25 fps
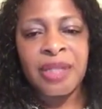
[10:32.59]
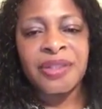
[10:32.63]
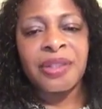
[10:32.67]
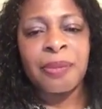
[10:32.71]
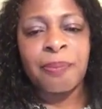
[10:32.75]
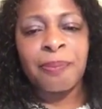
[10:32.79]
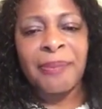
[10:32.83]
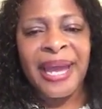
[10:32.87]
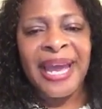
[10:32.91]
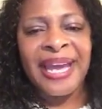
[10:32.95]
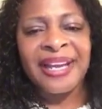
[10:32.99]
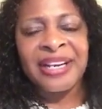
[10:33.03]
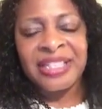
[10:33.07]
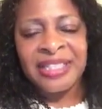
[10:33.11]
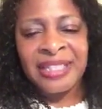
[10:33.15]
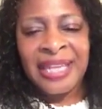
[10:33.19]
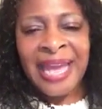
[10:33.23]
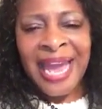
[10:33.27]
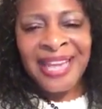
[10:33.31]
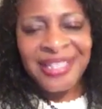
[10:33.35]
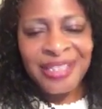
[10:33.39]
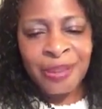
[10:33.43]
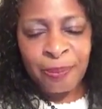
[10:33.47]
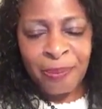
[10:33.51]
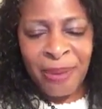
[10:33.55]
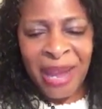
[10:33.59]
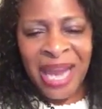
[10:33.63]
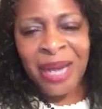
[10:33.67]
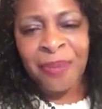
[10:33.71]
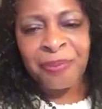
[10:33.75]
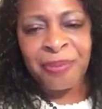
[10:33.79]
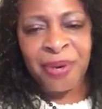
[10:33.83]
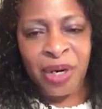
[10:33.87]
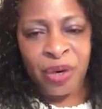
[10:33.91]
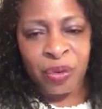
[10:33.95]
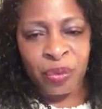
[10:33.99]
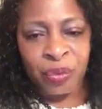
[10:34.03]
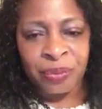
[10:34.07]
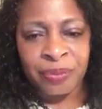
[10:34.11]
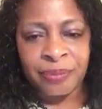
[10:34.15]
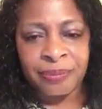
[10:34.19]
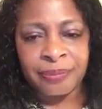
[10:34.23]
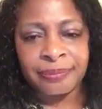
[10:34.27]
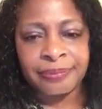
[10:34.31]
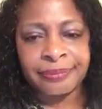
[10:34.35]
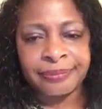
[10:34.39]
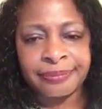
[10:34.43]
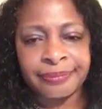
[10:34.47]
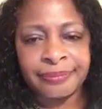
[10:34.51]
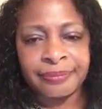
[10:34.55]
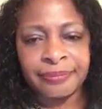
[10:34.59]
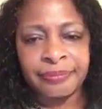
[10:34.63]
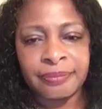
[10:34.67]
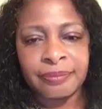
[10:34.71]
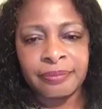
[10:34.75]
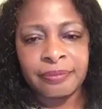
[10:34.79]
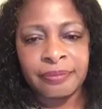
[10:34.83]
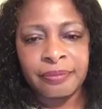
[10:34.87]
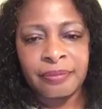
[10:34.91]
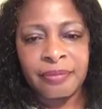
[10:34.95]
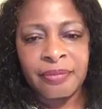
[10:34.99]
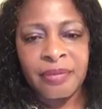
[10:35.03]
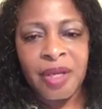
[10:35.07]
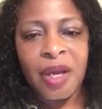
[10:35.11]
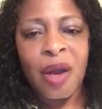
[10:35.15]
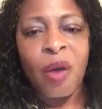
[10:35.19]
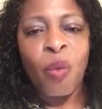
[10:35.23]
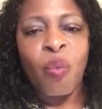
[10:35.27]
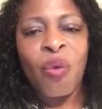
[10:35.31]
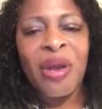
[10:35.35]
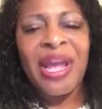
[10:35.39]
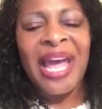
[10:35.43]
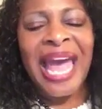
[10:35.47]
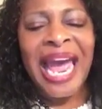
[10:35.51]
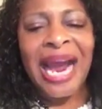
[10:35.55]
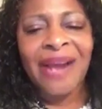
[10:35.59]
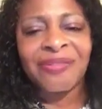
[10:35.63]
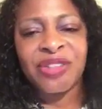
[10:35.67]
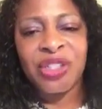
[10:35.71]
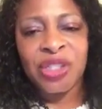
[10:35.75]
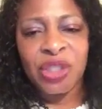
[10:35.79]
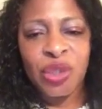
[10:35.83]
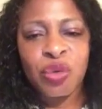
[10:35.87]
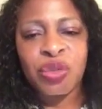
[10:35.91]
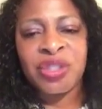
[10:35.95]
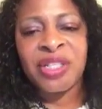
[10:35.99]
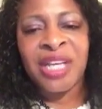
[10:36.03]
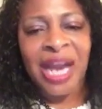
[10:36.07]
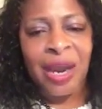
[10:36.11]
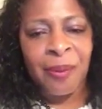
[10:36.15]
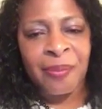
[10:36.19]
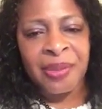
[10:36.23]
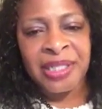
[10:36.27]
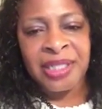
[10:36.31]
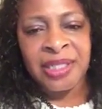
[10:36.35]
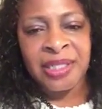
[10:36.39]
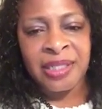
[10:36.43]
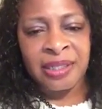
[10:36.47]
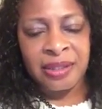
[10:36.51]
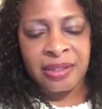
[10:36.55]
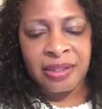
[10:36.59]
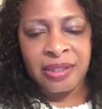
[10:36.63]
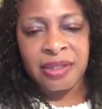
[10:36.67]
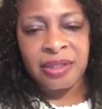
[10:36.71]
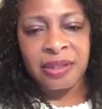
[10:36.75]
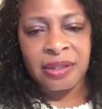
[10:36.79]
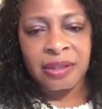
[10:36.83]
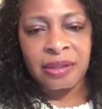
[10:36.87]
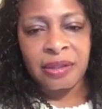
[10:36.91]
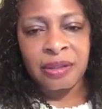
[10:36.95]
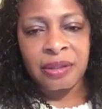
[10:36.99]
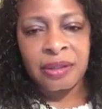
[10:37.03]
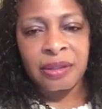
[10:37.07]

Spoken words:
The man has a backbone. We have to use common sense.